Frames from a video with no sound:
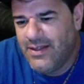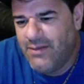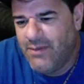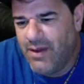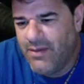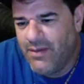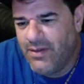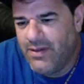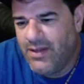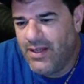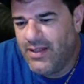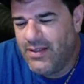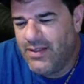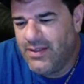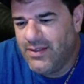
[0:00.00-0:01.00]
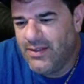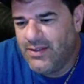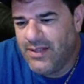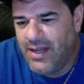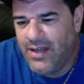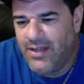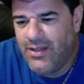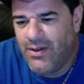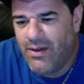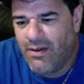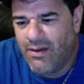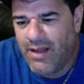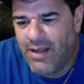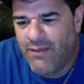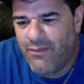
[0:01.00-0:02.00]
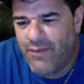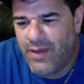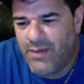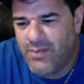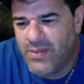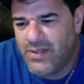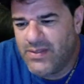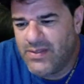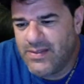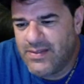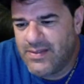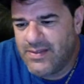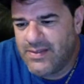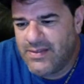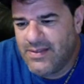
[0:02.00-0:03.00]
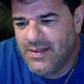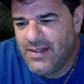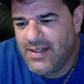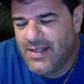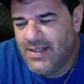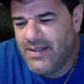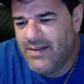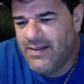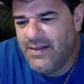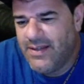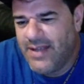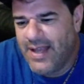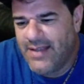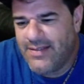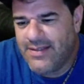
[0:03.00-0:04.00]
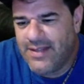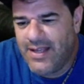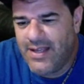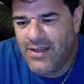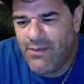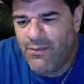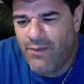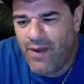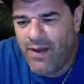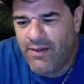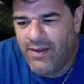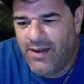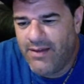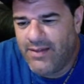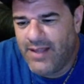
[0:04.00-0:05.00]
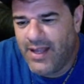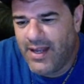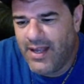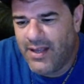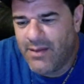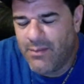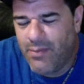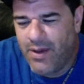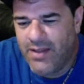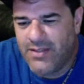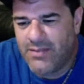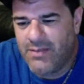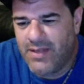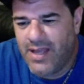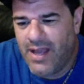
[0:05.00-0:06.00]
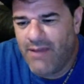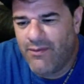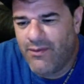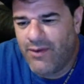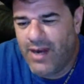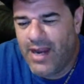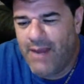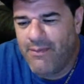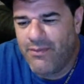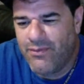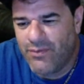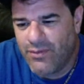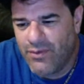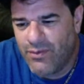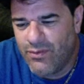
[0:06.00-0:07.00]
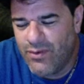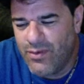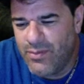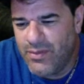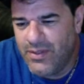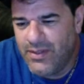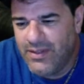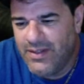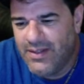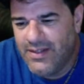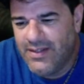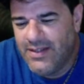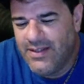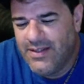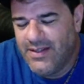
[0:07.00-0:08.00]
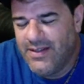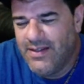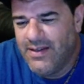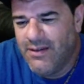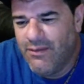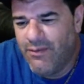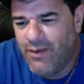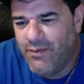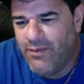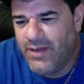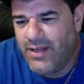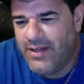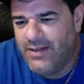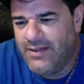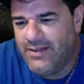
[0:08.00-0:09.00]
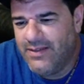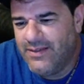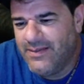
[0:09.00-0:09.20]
Rather not, now you know I don't like fake bitches. Yesterday you found out that I can possibly have crabs through the rumor from Rihanna.